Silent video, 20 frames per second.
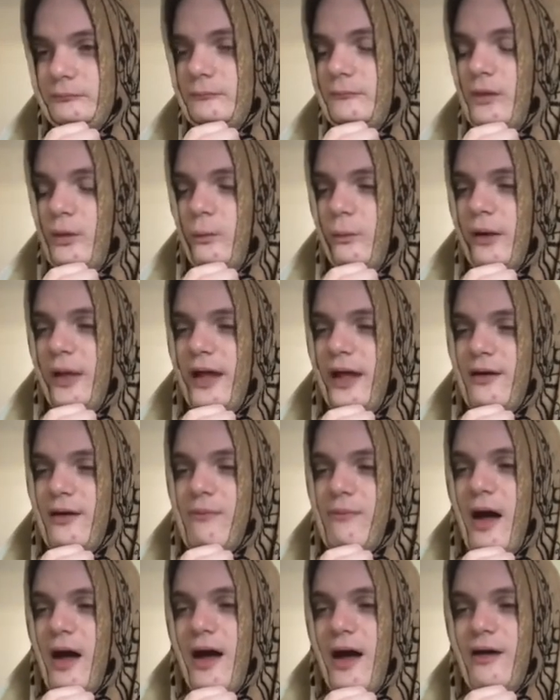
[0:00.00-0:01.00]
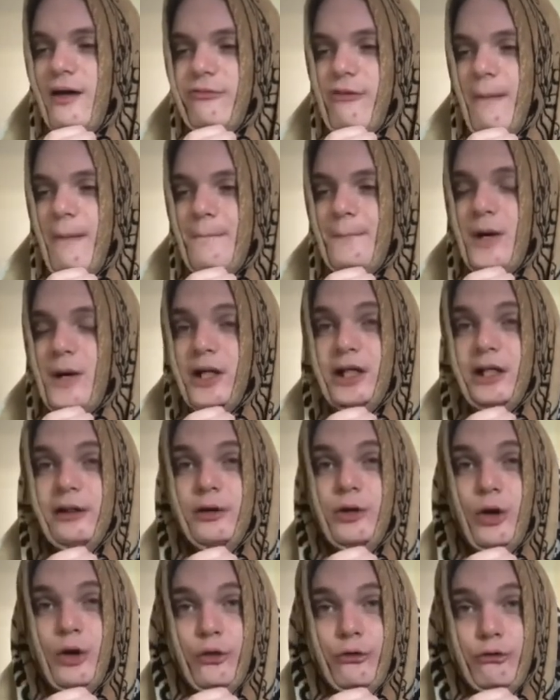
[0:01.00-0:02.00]
we have half bunny
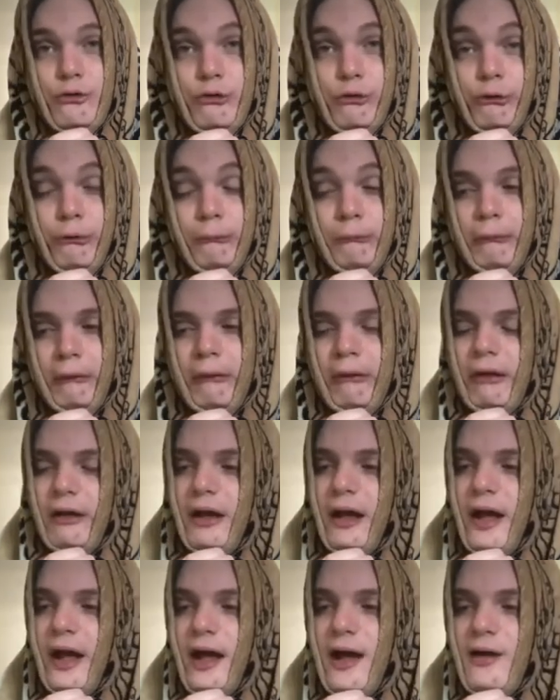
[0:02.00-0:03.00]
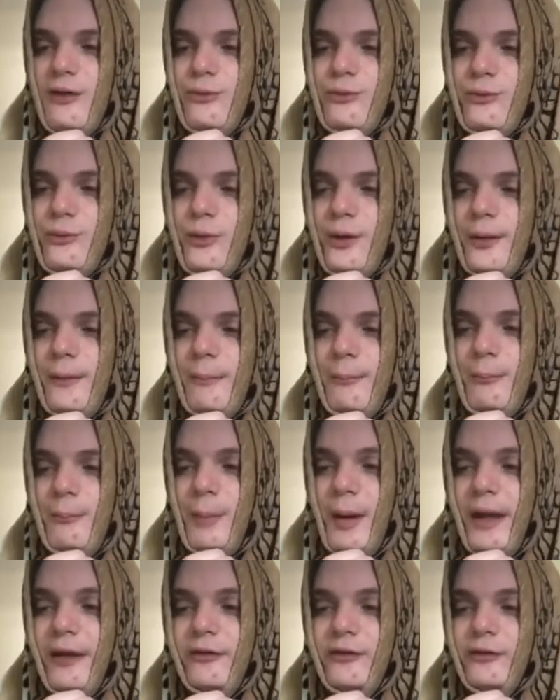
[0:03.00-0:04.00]
costume, half
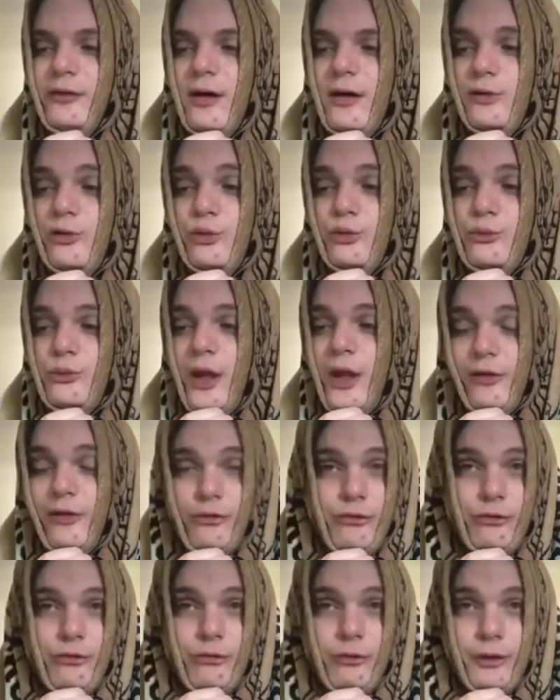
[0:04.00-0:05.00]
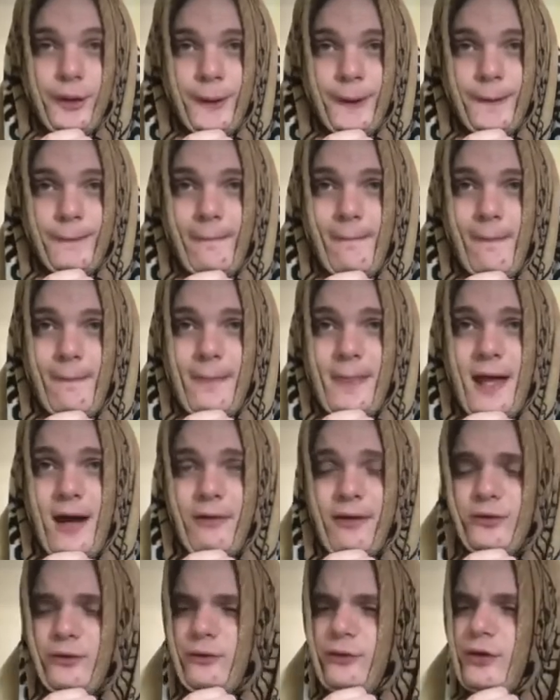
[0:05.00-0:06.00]
painted on face. Now,
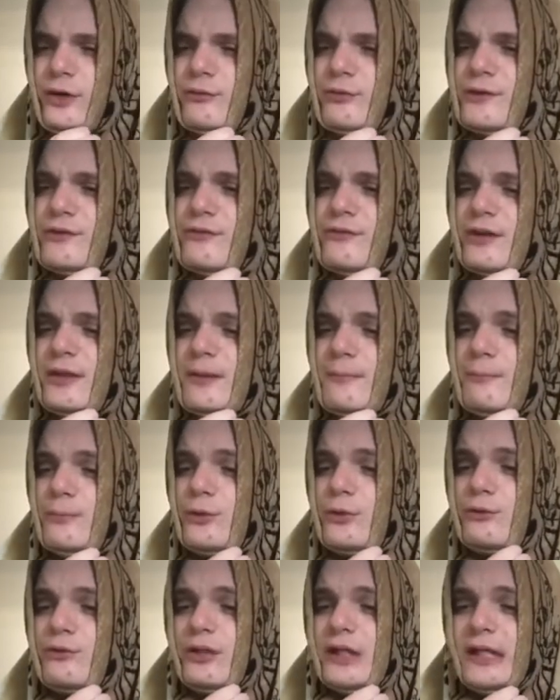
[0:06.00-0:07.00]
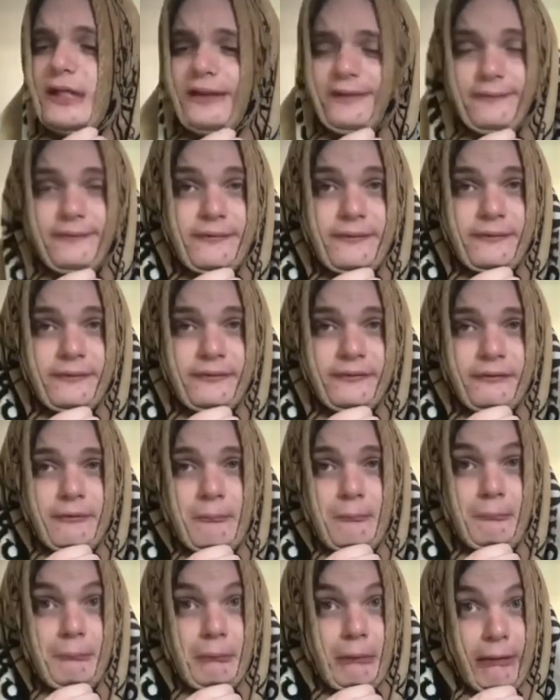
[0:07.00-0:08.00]
I don't know if you've seen the movie It,
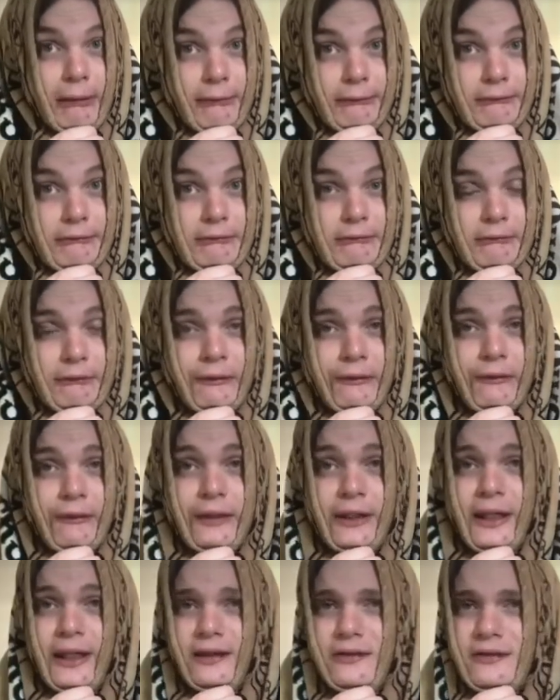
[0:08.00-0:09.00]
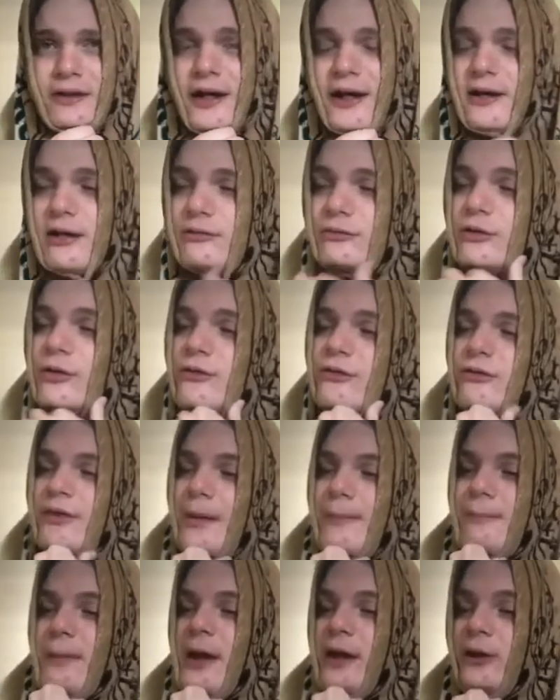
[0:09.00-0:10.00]
but it kind of looks
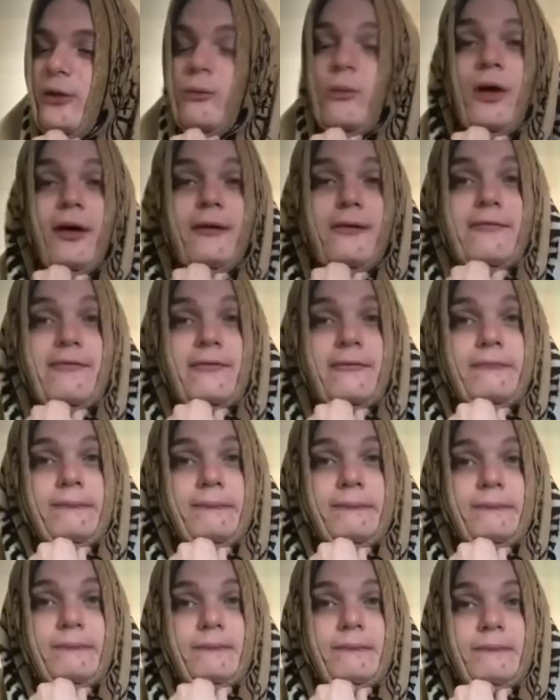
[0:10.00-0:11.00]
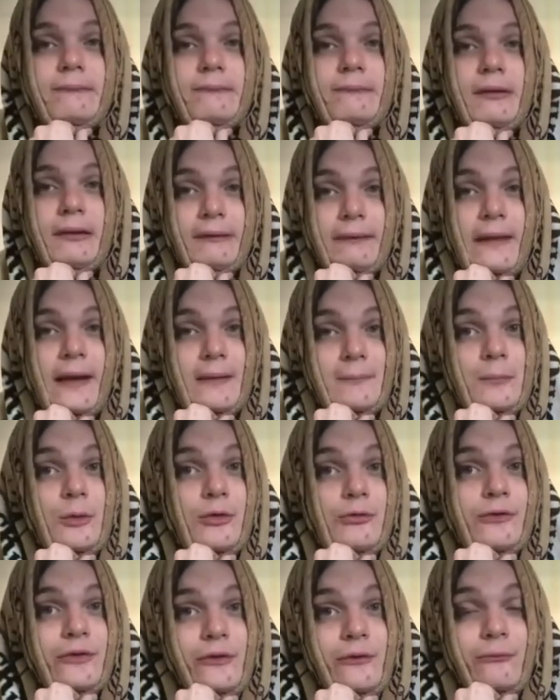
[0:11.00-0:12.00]
like Pennywise in that
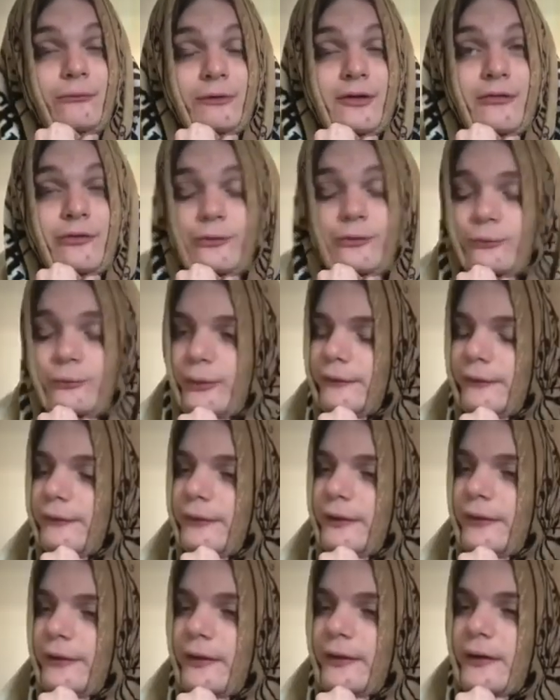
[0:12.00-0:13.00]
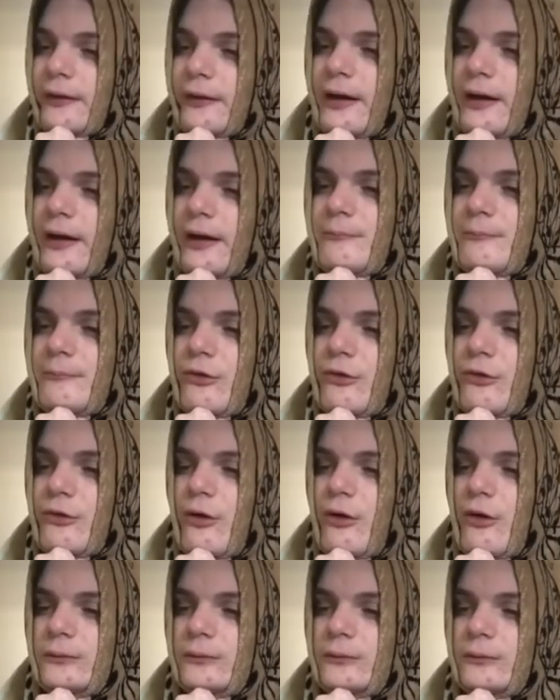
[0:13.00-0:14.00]
movie, the recent one.
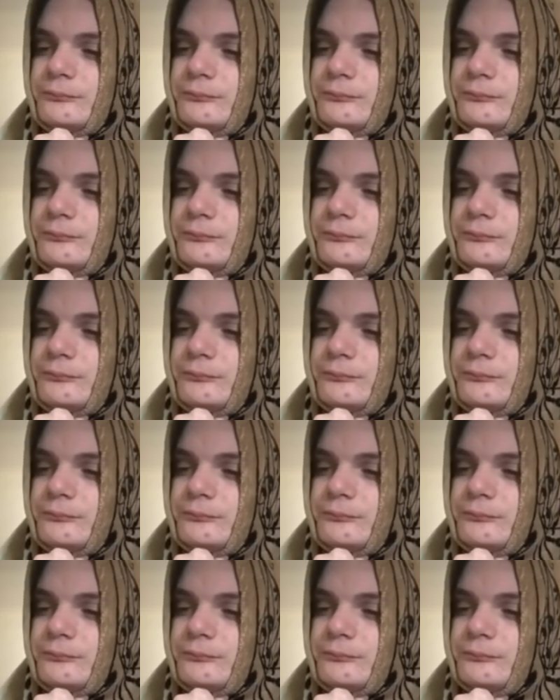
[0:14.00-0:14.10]
So,